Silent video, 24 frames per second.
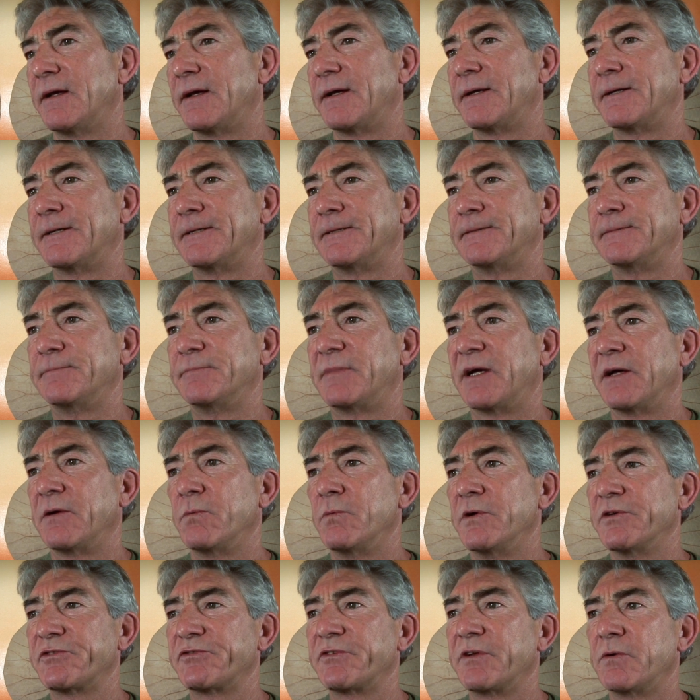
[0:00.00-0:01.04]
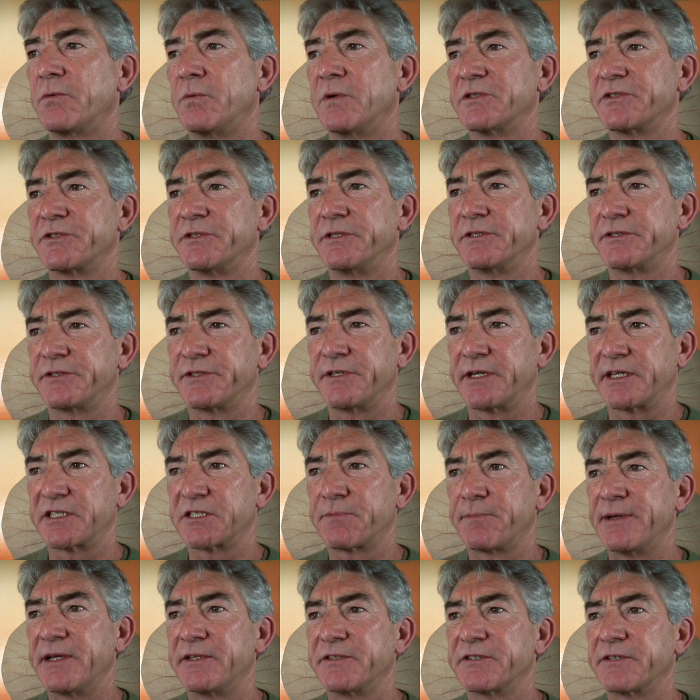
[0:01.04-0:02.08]
Um, I wished it wasn't as
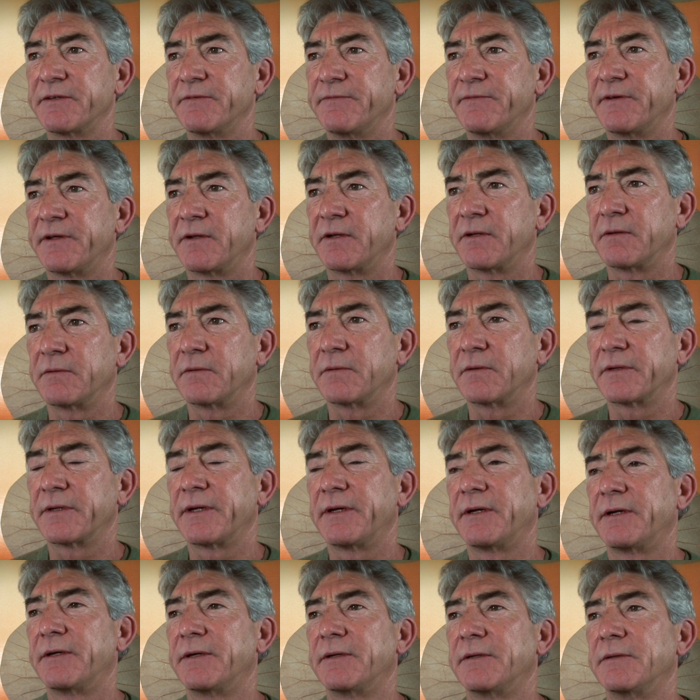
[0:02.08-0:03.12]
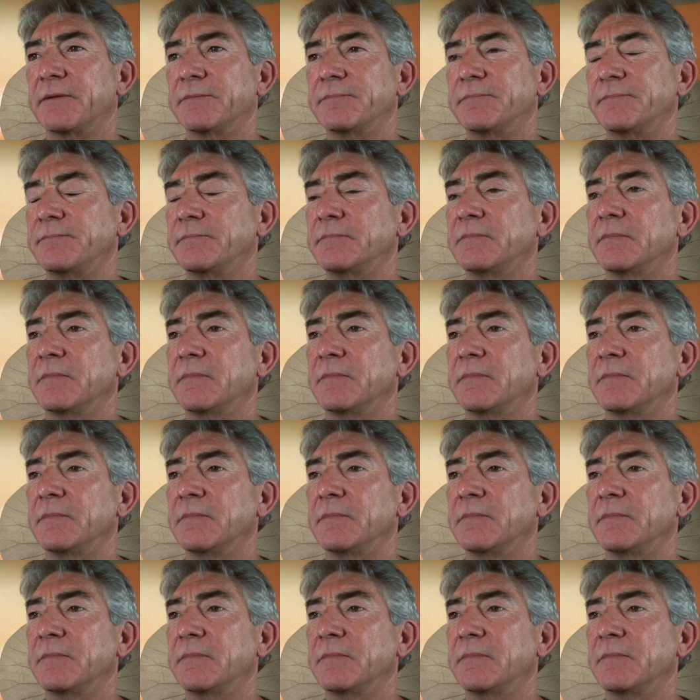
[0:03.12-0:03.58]
expensive and um,